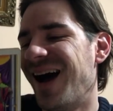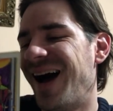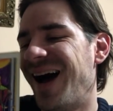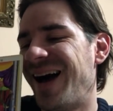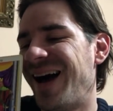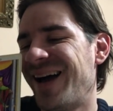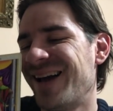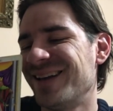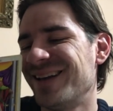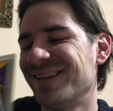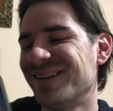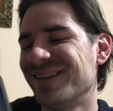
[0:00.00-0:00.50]

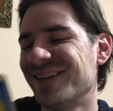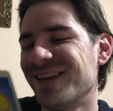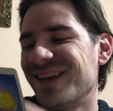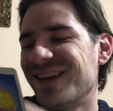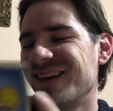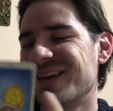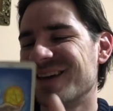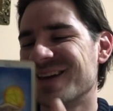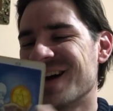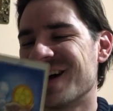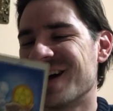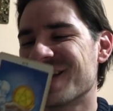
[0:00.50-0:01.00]
and
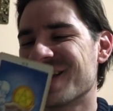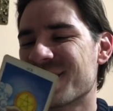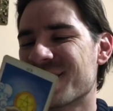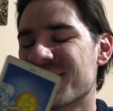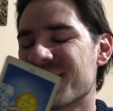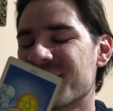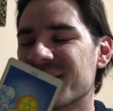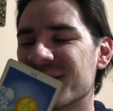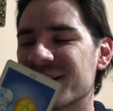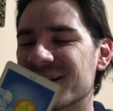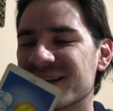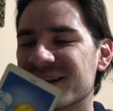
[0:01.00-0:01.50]
the uh,
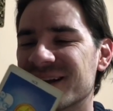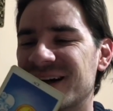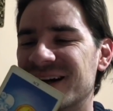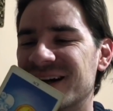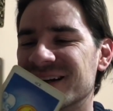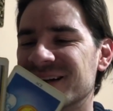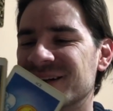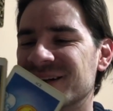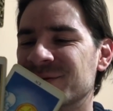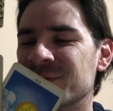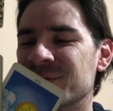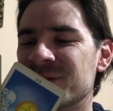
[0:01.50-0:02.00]
third
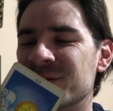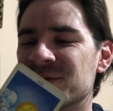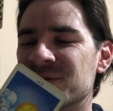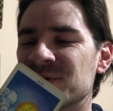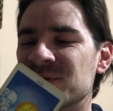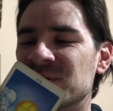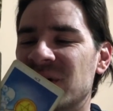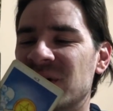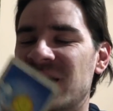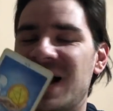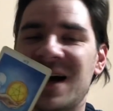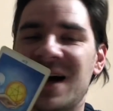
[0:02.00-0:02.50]
card that we
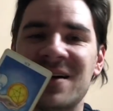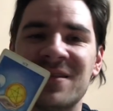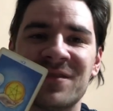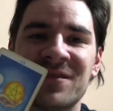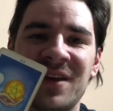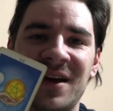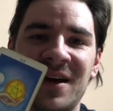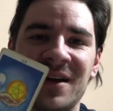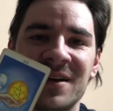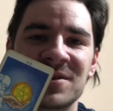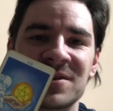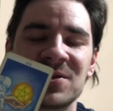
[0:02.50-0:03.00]
do have
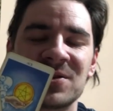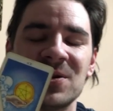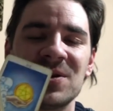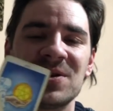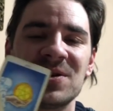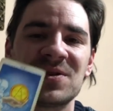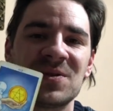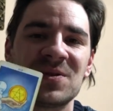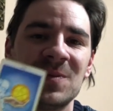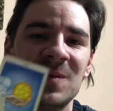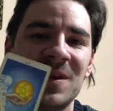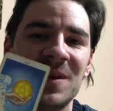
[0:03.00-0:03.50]
that is
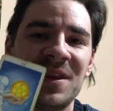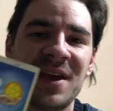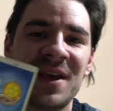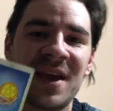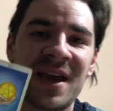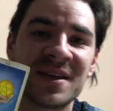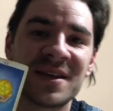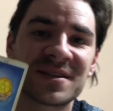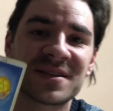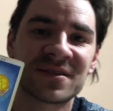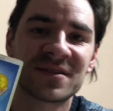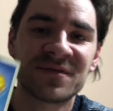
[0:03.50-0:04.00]
going to be the
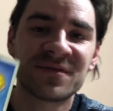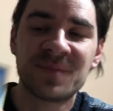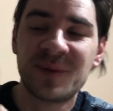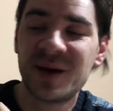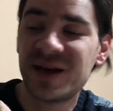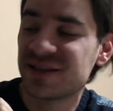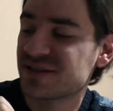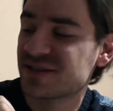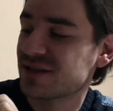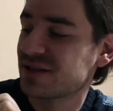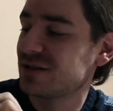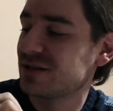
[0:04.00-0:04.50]
ace of
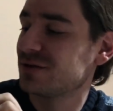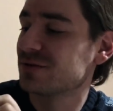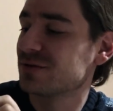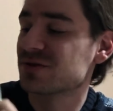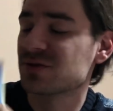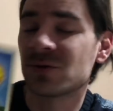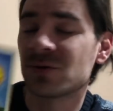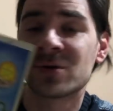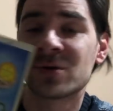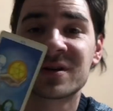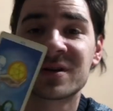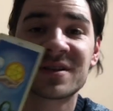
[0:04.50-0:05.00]

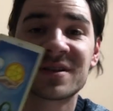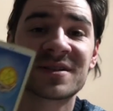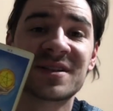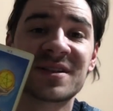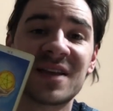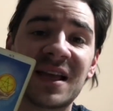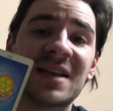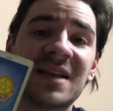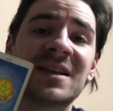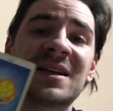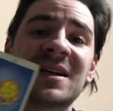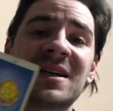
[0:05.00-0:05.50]
pentacles or the
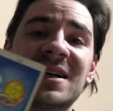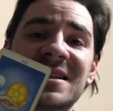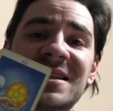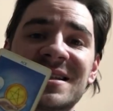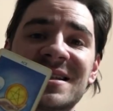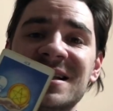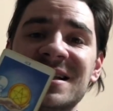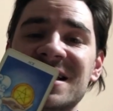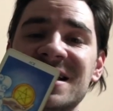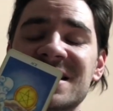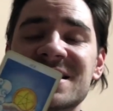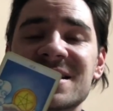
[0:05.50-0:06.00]
second
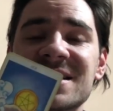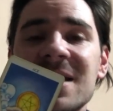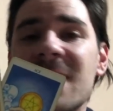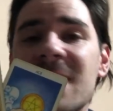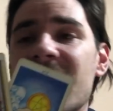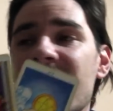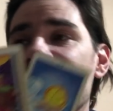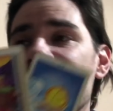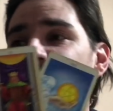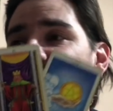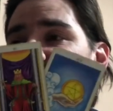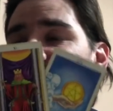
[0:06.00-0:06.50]
catalyst.
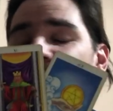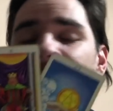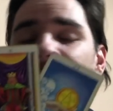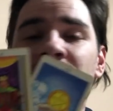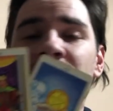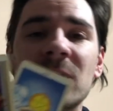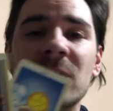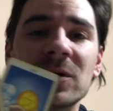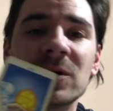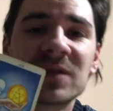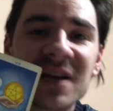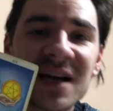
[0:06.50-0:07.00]
So
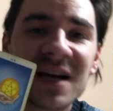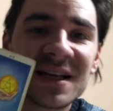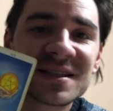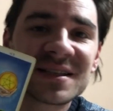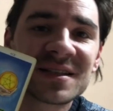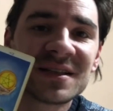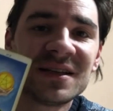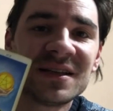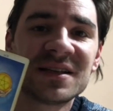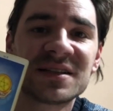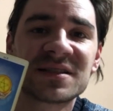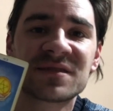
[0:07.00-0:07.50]
both
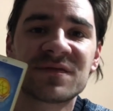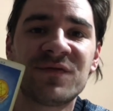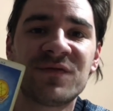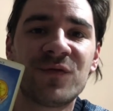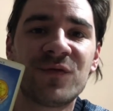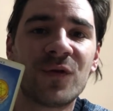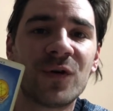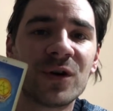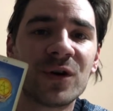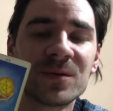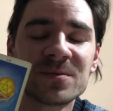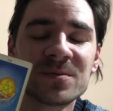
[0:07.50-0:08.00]
catalyst
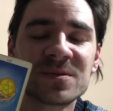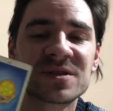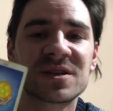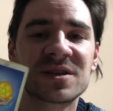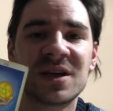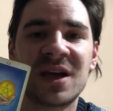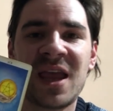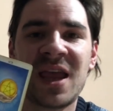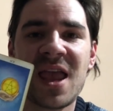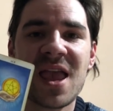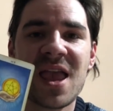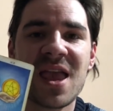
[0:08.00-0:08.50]
forms
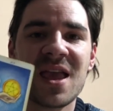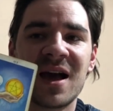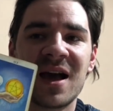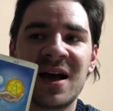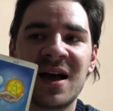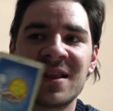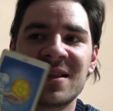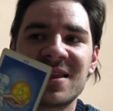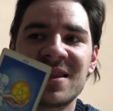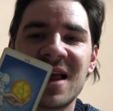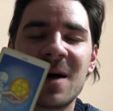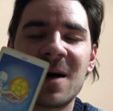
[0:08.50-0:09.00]
a,
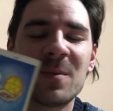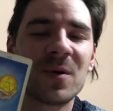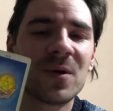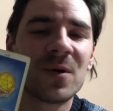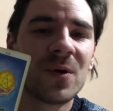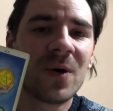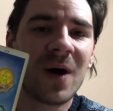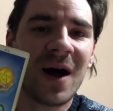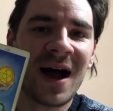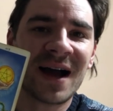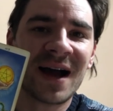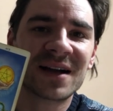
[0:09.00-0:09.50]
a
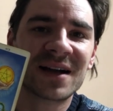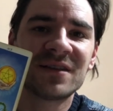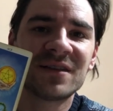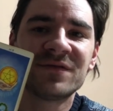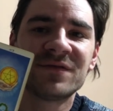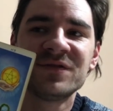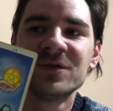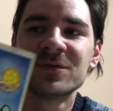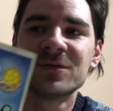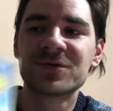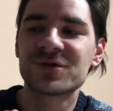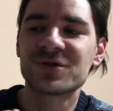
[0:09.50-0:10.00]
double
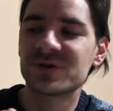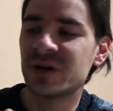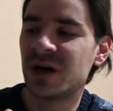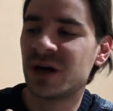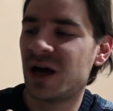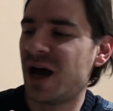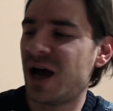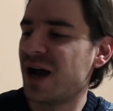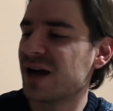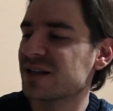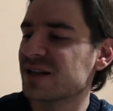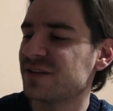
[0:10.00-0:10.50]
active neutral,
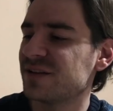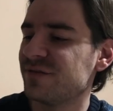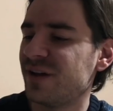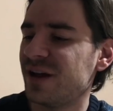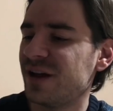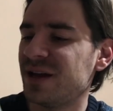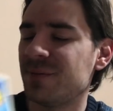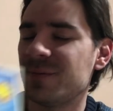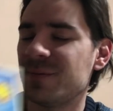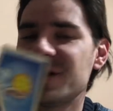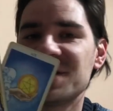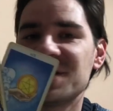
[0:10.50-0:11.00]
uh, active
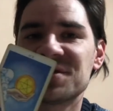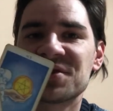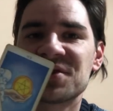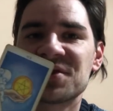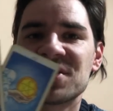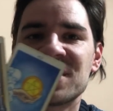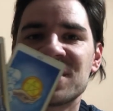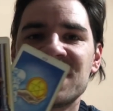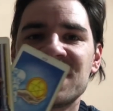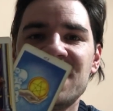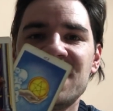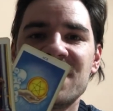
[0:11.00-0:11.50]
enemies
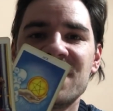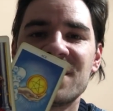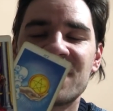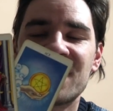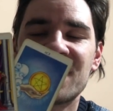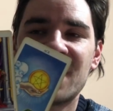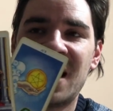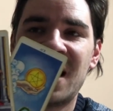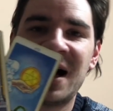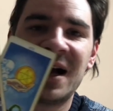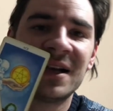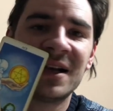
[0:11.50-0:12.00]

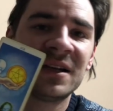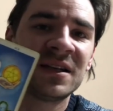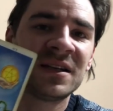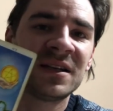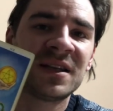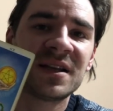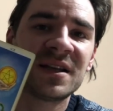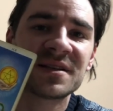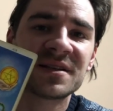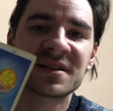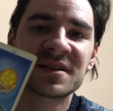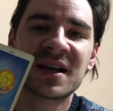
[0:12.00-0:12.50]
here and
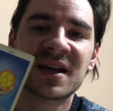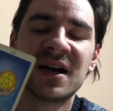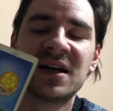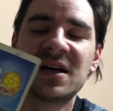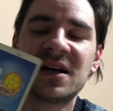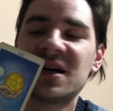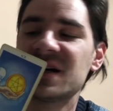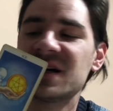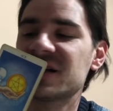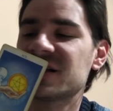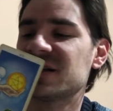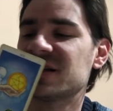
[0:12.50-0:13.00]
this
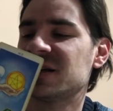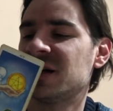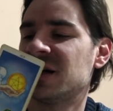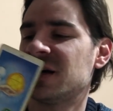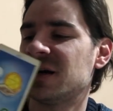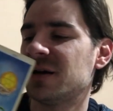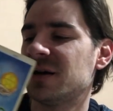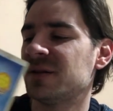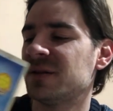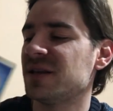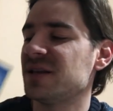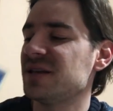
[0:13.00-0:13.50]
card,
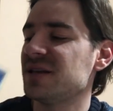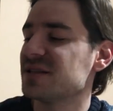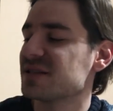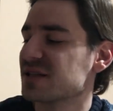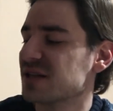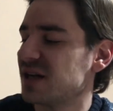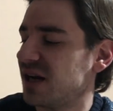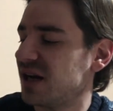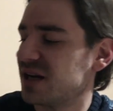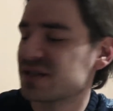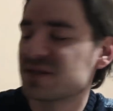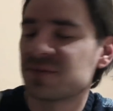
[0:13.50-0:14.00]
uh, these
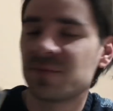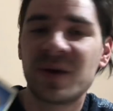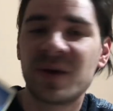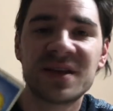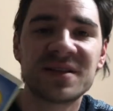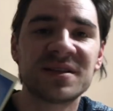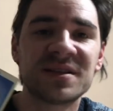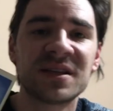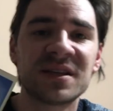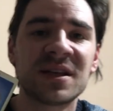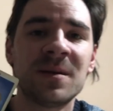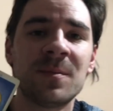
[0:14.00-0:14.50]
cards
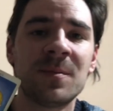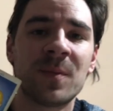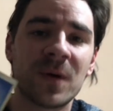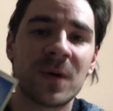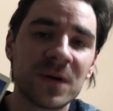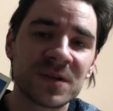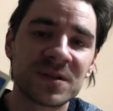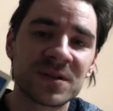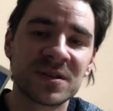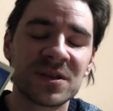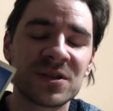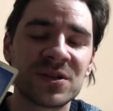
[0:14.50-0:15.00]
basically
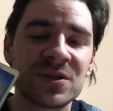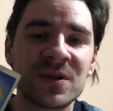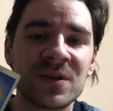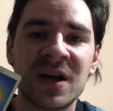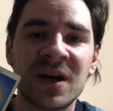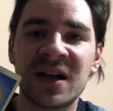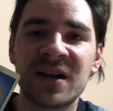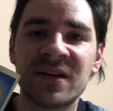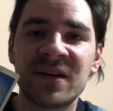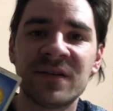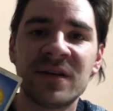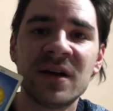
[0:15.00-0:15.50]
points that you
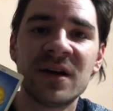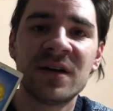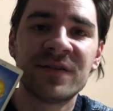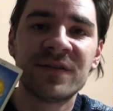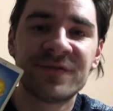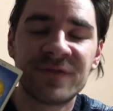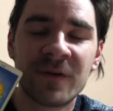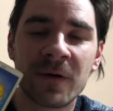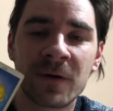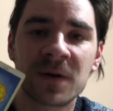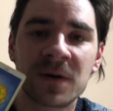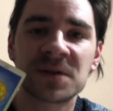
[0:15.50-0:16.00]
gotta
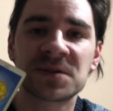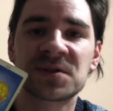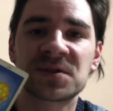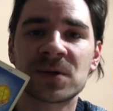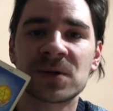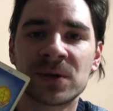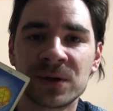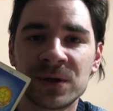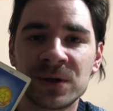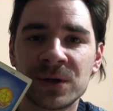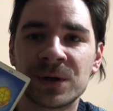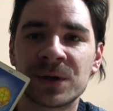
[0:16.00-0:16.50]
focus
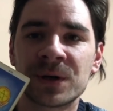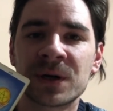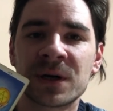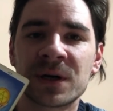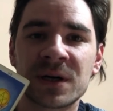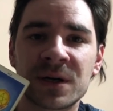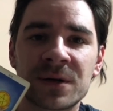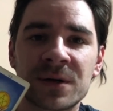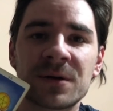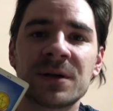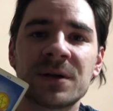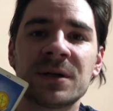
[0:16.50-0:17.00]
on your
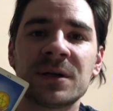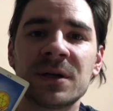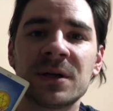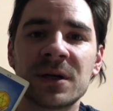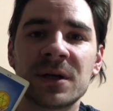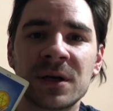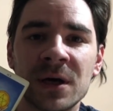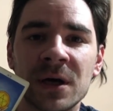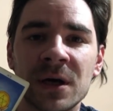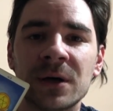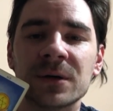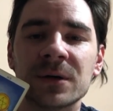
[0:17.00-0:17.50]
current
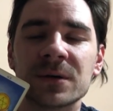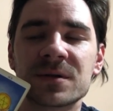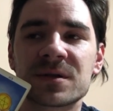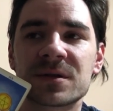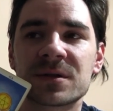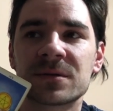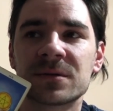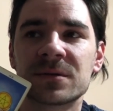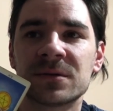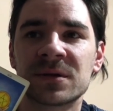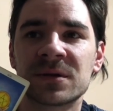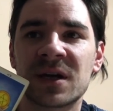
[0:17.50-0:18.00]

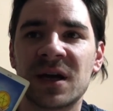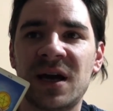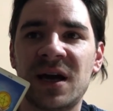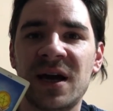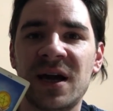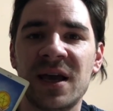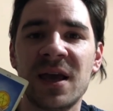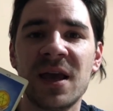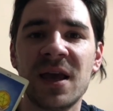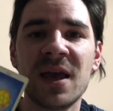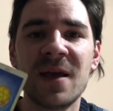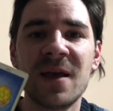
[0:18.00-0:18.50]
goals,
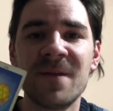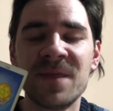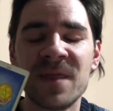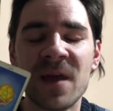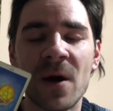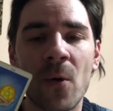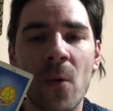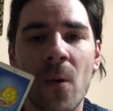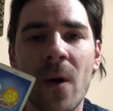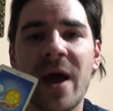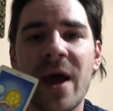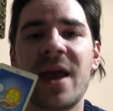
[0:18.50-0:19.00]
okay?
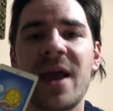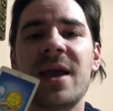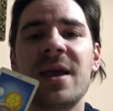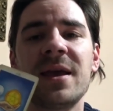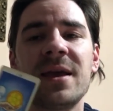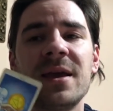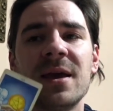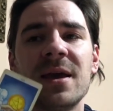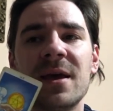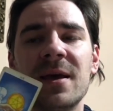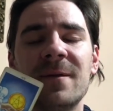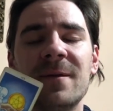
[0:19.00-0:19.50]
The
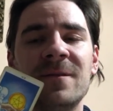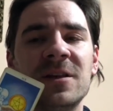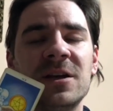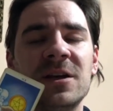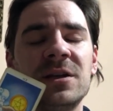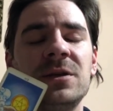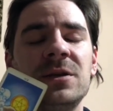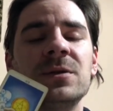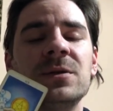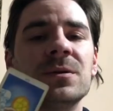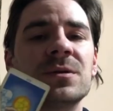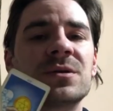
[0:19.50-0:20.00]
way the
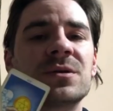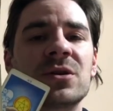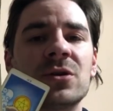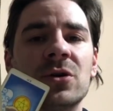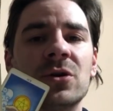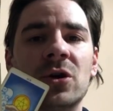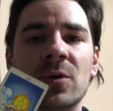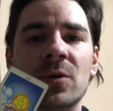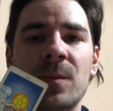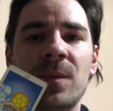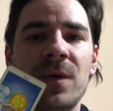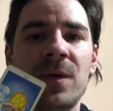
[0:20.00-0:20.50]
you
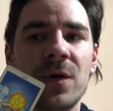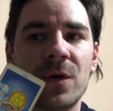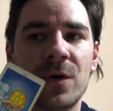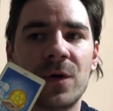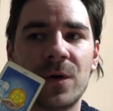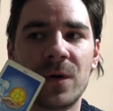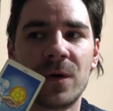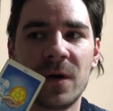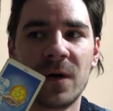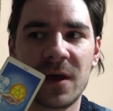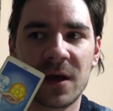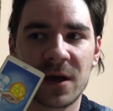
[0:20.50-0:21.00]

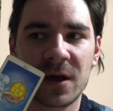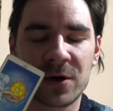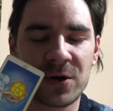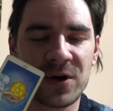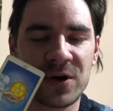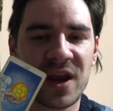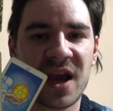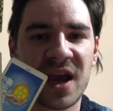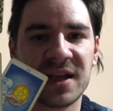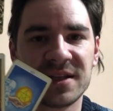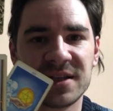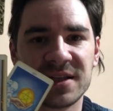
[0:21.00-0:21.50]
Scorpio
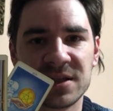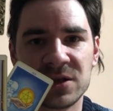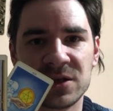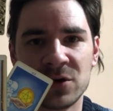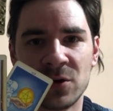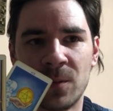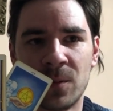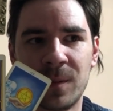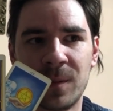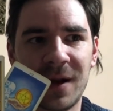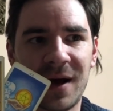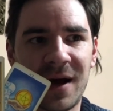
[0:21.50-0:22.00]
created
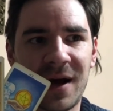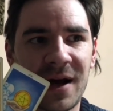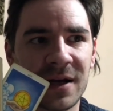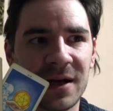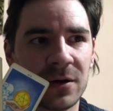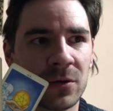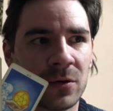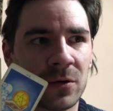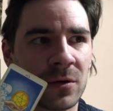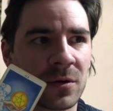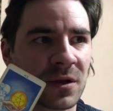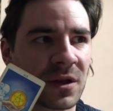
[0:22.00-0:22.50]
your
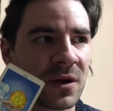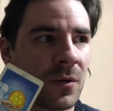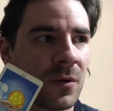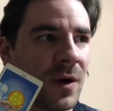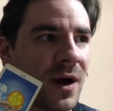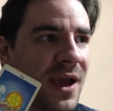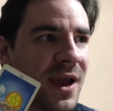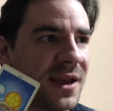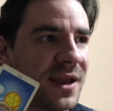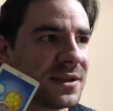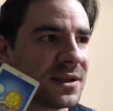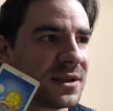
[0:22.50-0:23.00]
plan or the
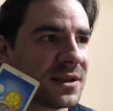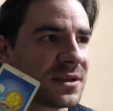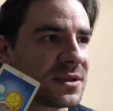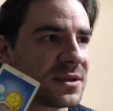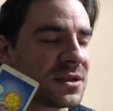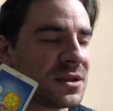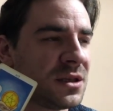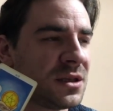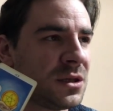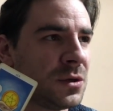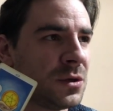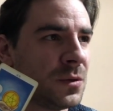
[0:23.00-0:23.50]
way that
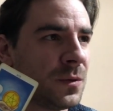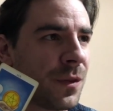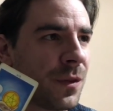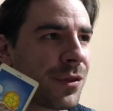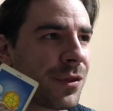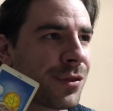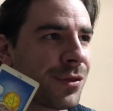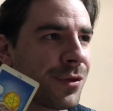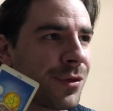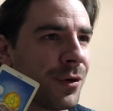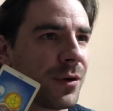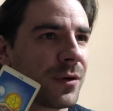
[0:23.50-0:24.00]
you
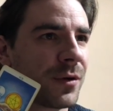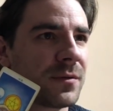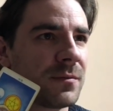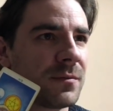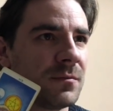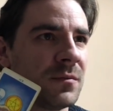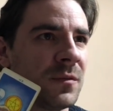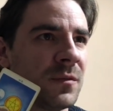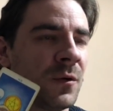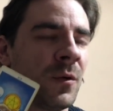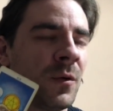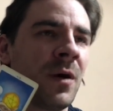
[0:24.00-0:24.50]

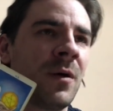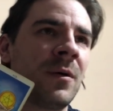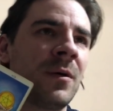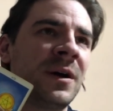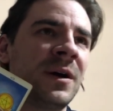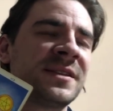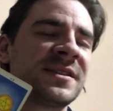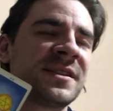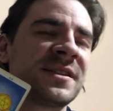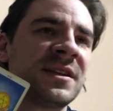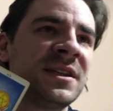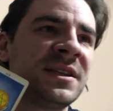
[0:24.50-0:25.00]
thought. Well,
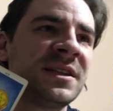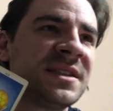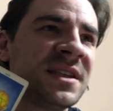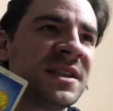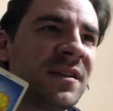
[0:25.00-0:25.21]
it's it's